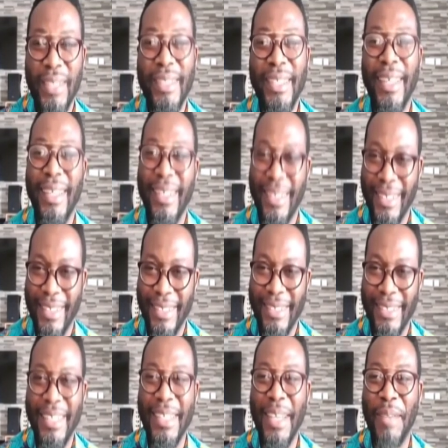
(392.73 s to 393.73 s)
a
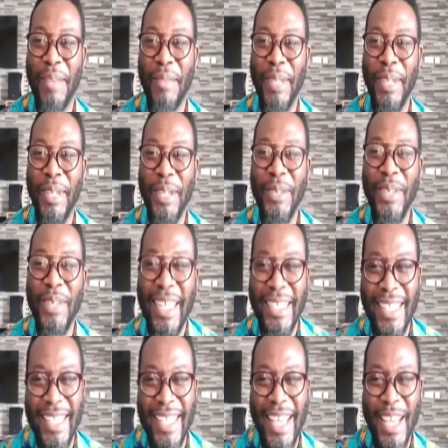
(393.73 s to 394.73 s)
senior minimal case.
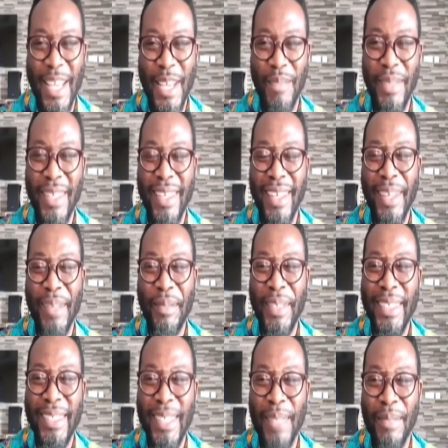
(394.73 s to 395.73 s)
Yeah, I mean,
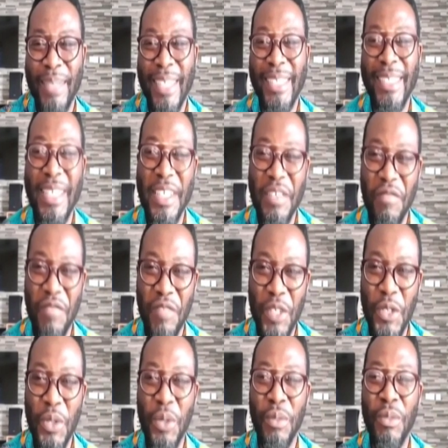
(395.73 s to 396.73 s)
sometimes they have
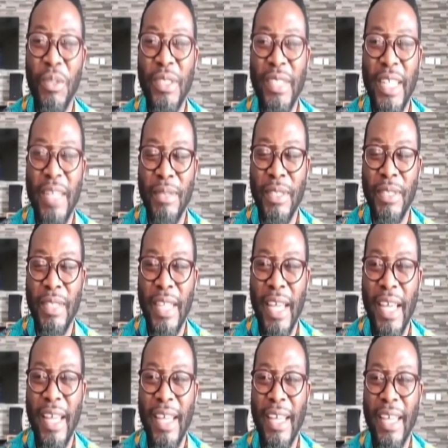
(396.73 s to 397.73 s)
video, most times not
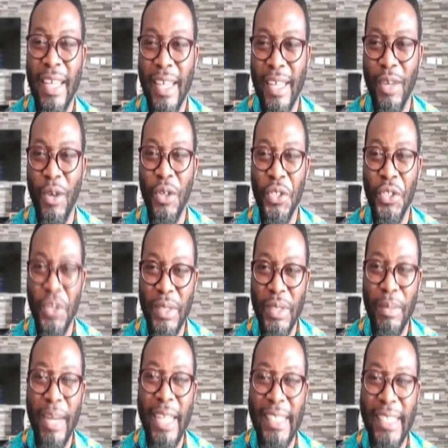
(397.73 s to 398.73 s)
audio by
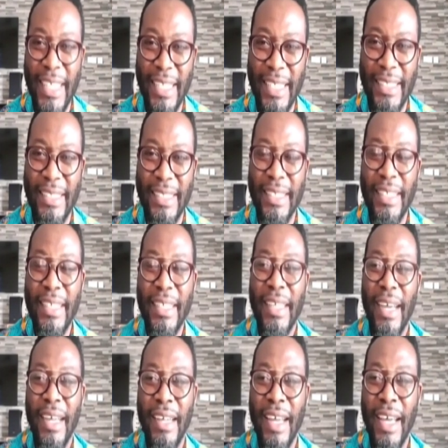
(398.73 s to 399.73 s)
text,
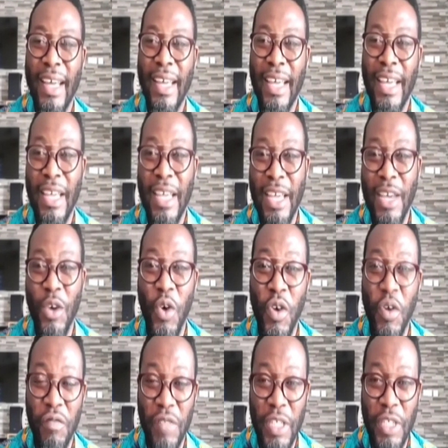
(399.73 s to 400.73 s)
and I have
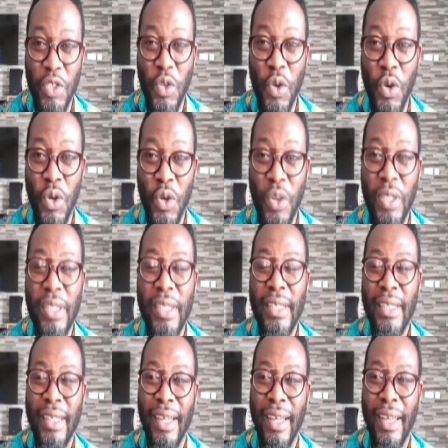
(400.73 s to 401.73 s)
conference call.
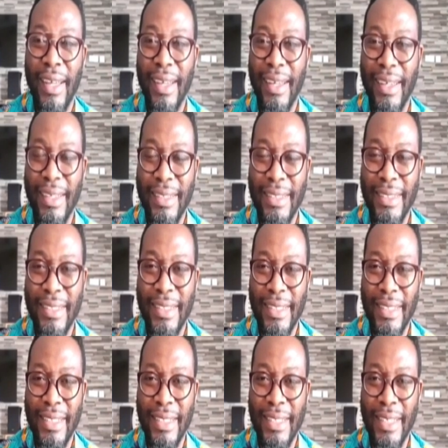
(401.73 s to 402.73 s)
And
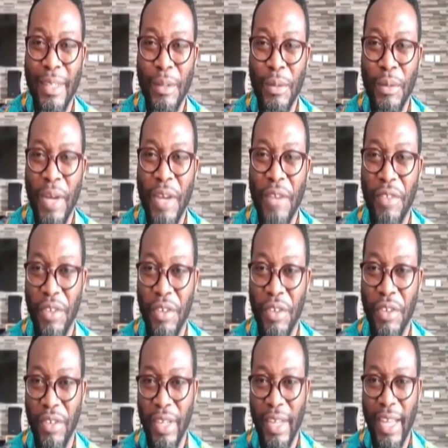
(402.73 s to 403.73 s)
the and who are drinking,
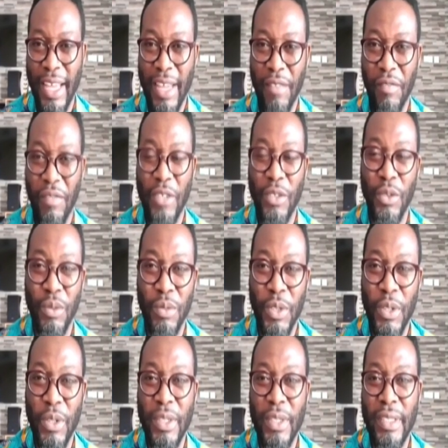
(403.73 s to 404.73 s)
I have fast
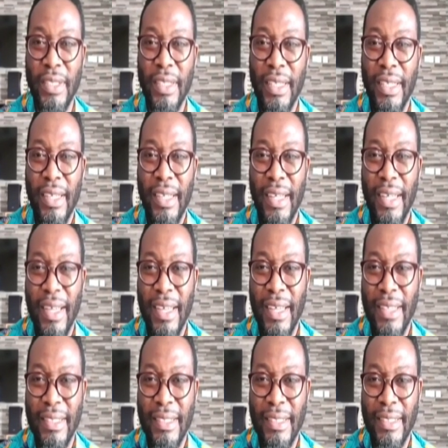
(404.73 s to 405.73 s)
because
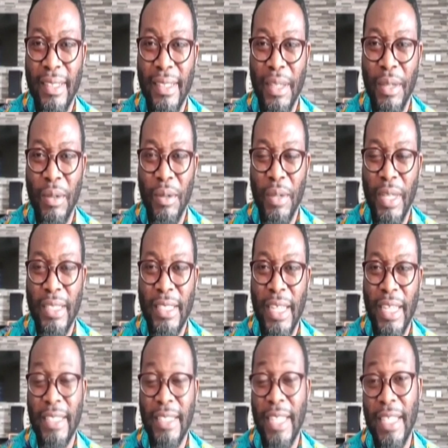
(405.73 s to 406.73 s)
yes, I
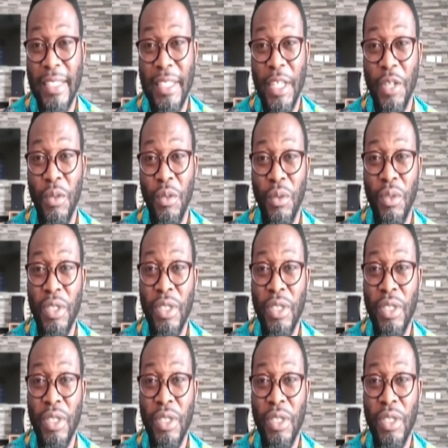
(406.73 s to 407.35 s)
shall see you know,